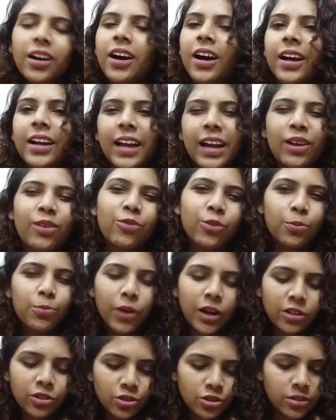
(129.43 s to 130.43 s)
a kind of a
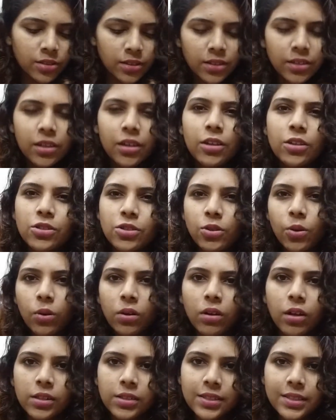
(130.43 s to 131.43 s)
brush
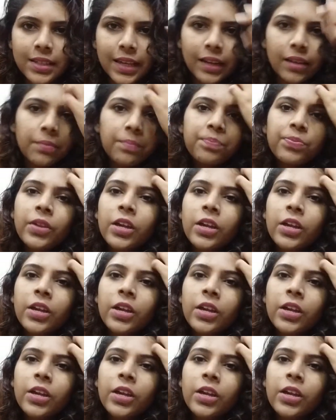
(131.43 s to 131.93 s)
so-called set.